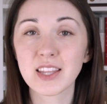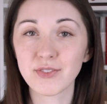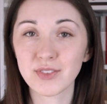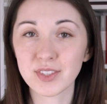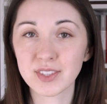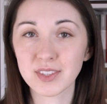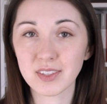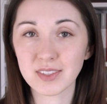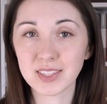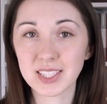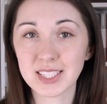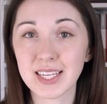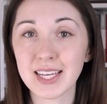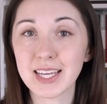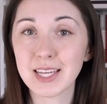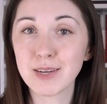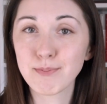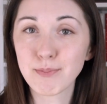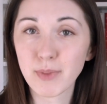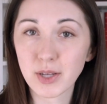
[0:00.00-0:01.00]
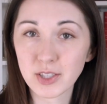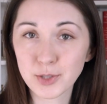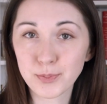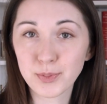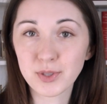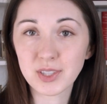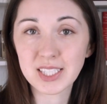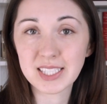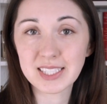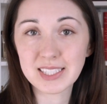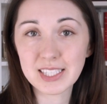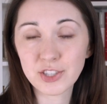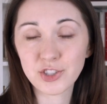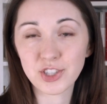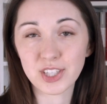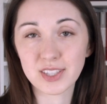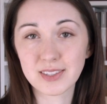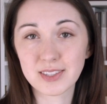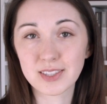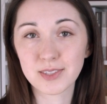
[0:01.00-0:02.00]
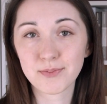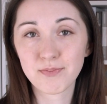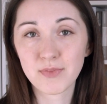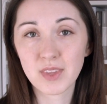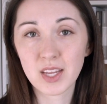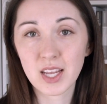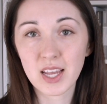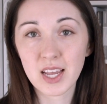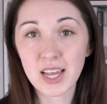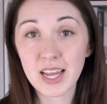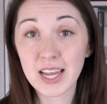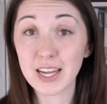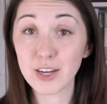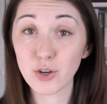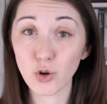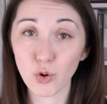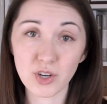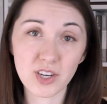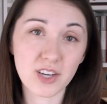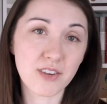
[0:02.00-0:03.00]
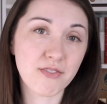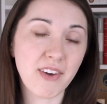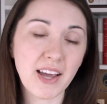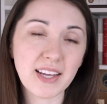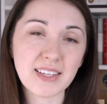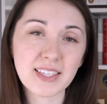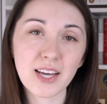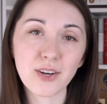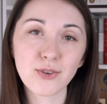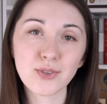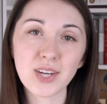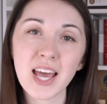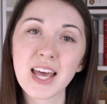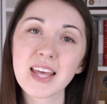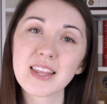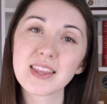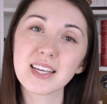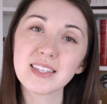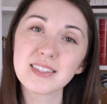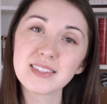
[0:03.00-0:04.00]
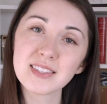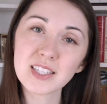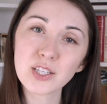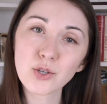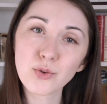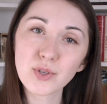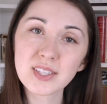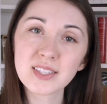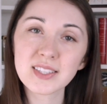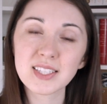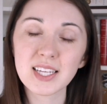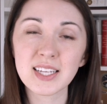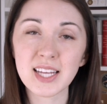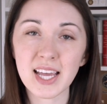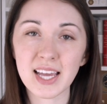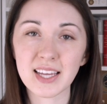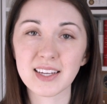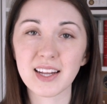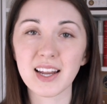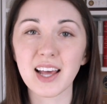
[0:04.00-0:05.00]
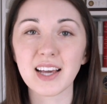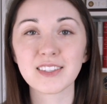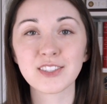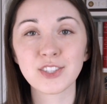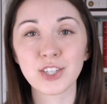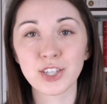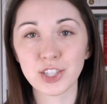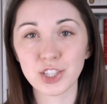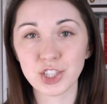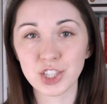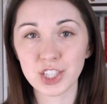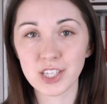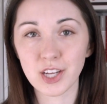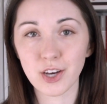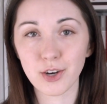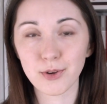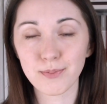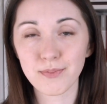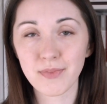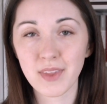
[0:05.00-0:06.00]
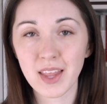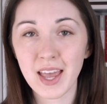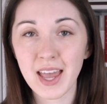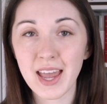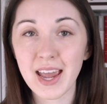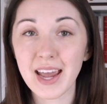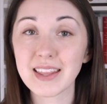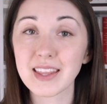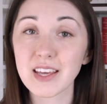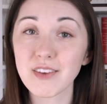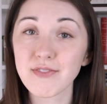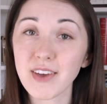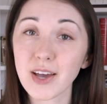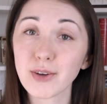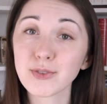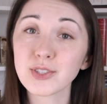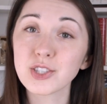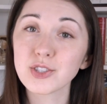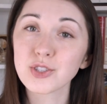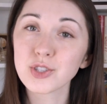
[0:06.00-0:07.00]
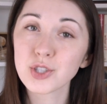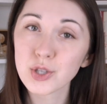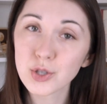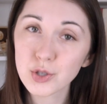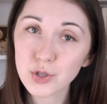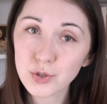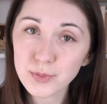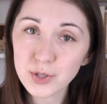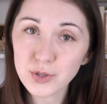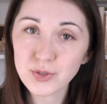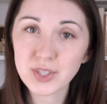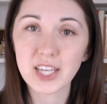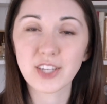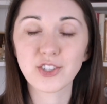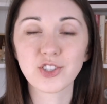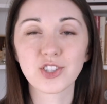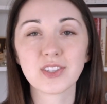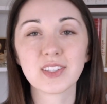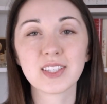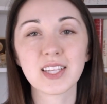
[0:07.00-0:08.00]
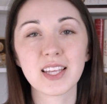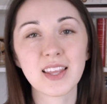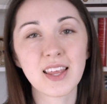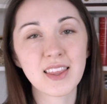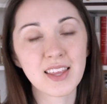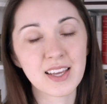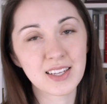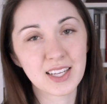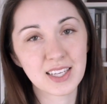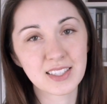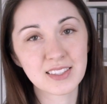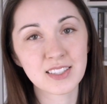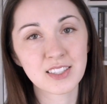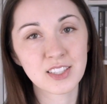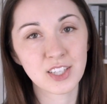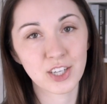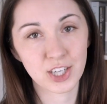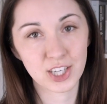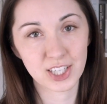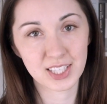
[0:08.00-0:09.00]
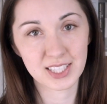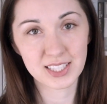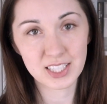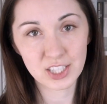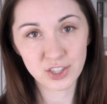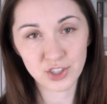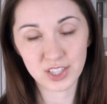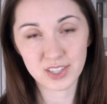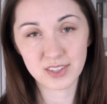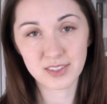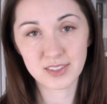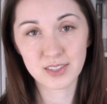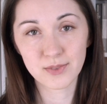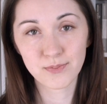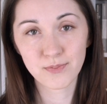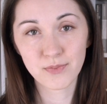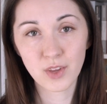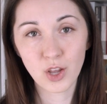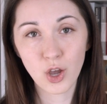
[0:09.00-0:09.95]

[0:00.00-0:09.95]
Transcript: that resulted in multiple conditions? In order to find out, they sequenced and analyzed her genome, and they found two mutations that they linked to her conditions.